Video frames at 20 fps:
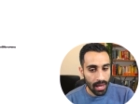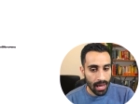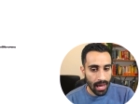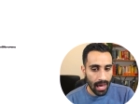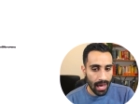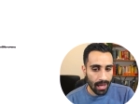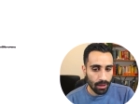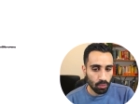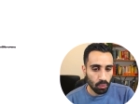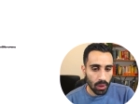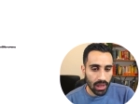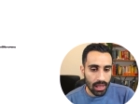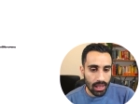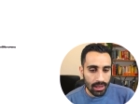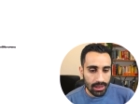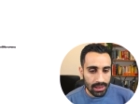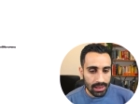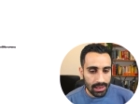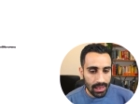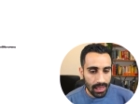and we can
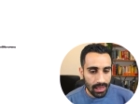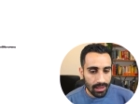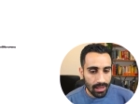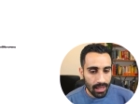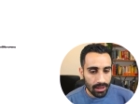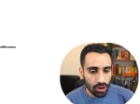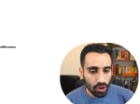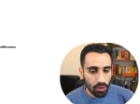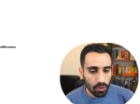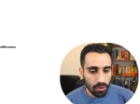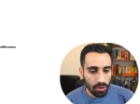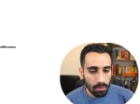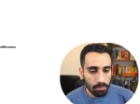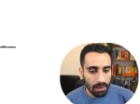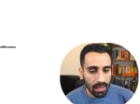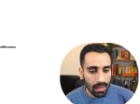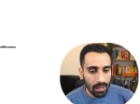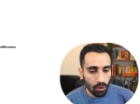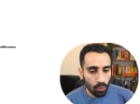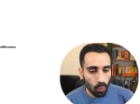say that's going to
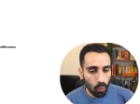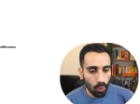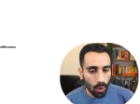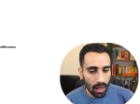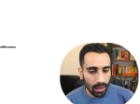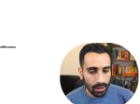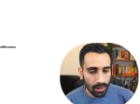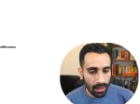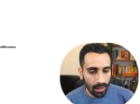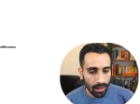be one.